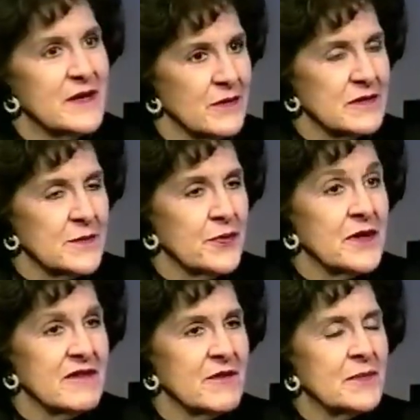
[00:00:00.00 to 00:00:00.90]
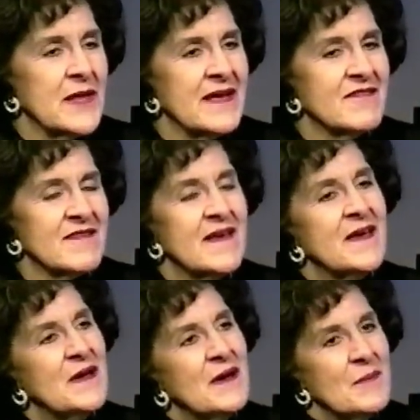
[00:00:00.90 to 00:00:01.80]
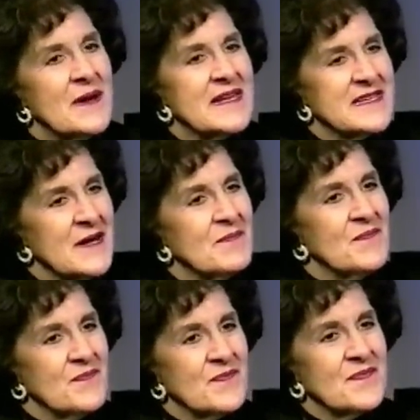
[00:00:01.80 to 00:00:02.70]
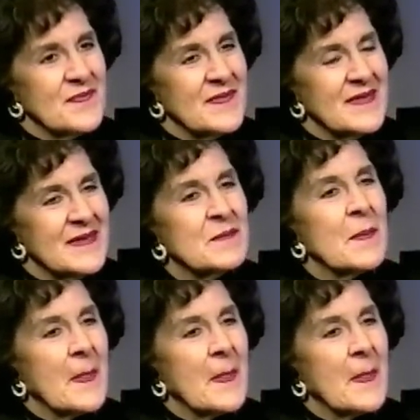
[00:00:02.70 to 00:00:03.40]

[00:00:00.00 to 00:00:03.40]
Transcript: know, right. to put into place. And but, it's not um, going to go away because now